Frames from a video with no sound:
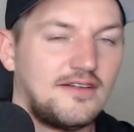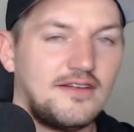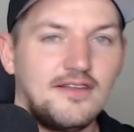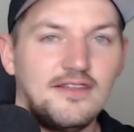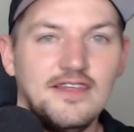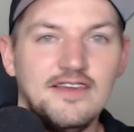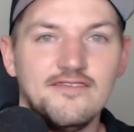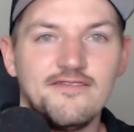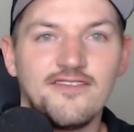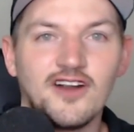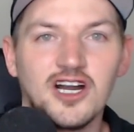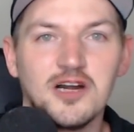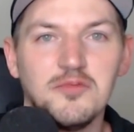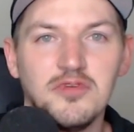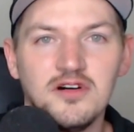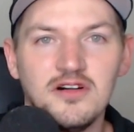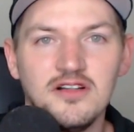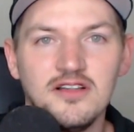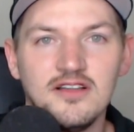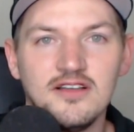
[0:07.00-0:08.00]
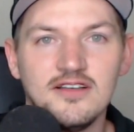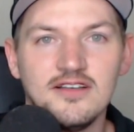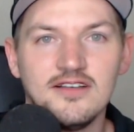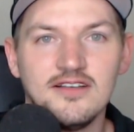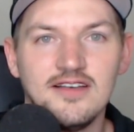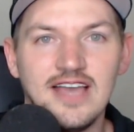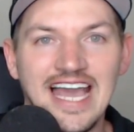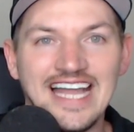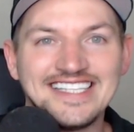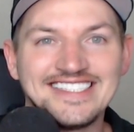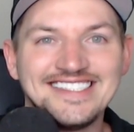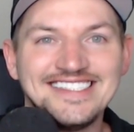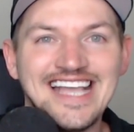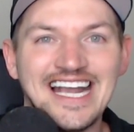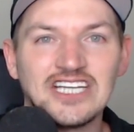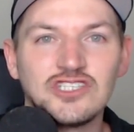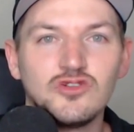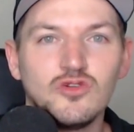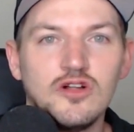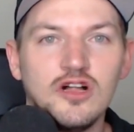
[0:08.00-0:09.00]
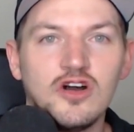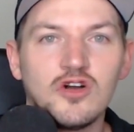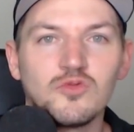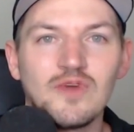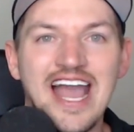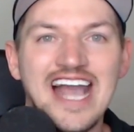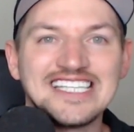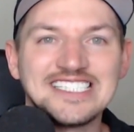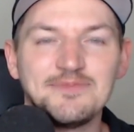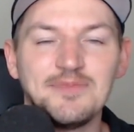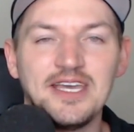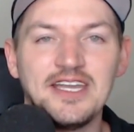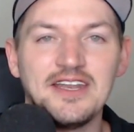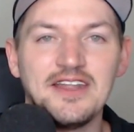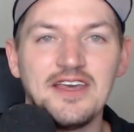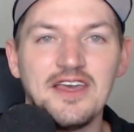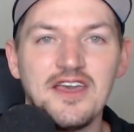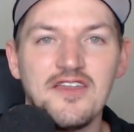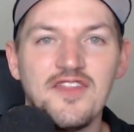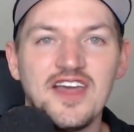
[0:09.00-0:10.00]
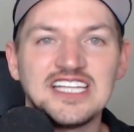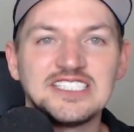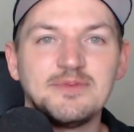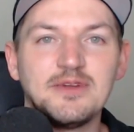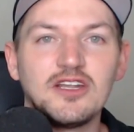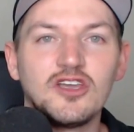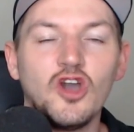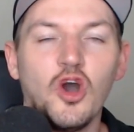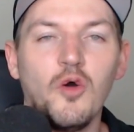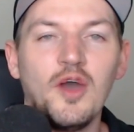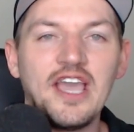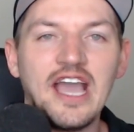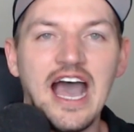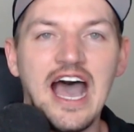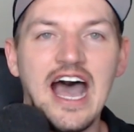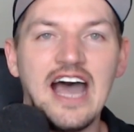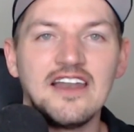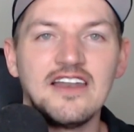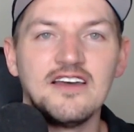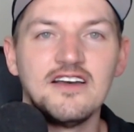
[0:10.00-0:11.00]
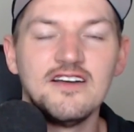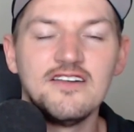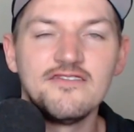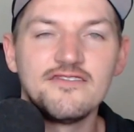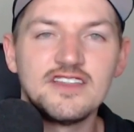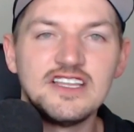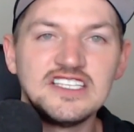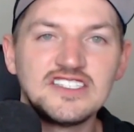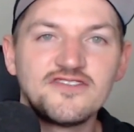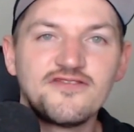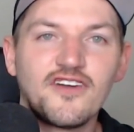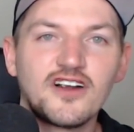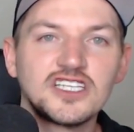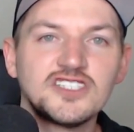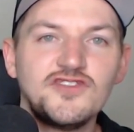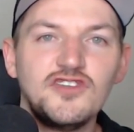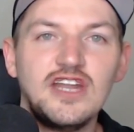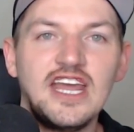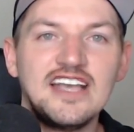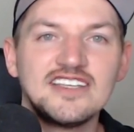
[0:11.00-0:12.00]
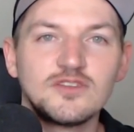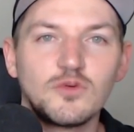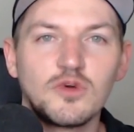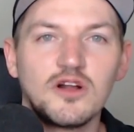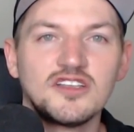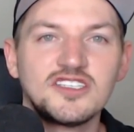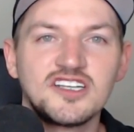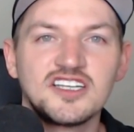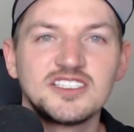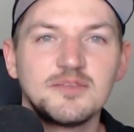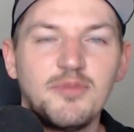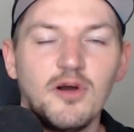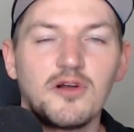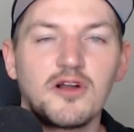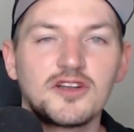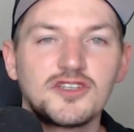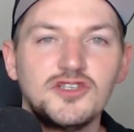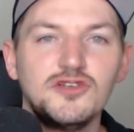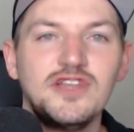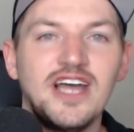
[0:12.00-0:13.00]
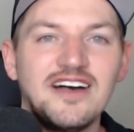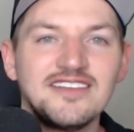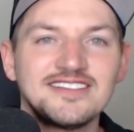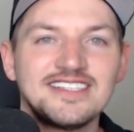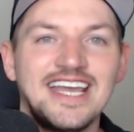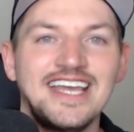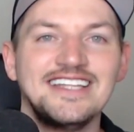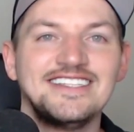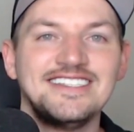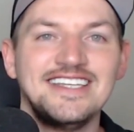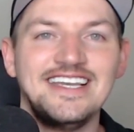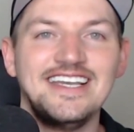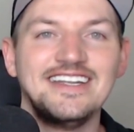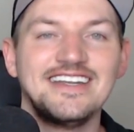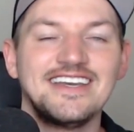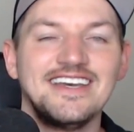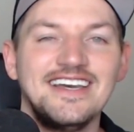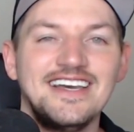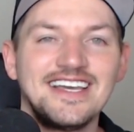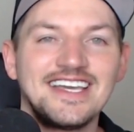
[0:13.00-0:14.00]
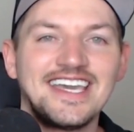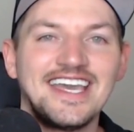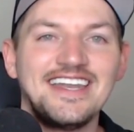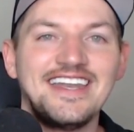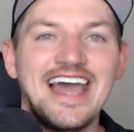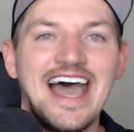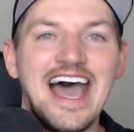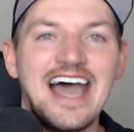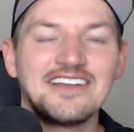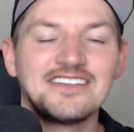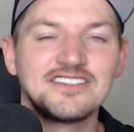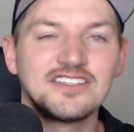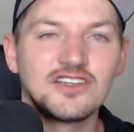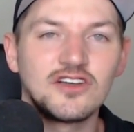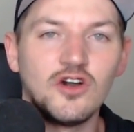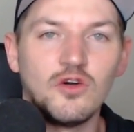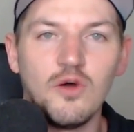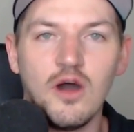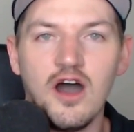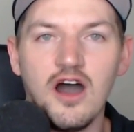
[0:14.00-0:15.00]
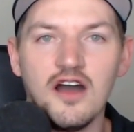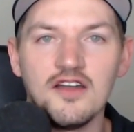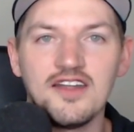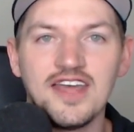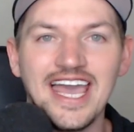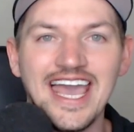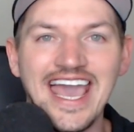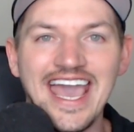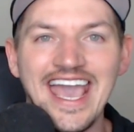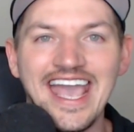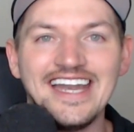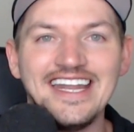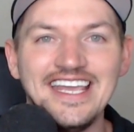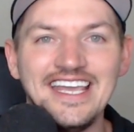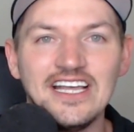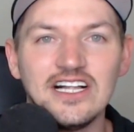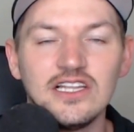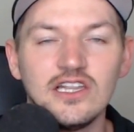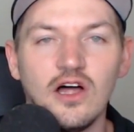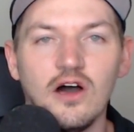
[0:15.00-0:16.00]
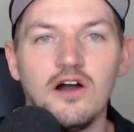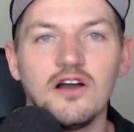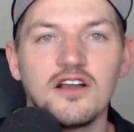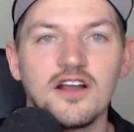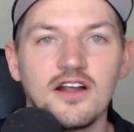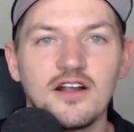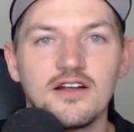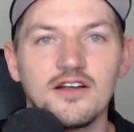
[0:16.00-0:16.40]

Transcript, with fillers: The verbal and sexual harassment that has been going on for these first few days of World Series of Poker two thousand eighteen cannot go on any longer.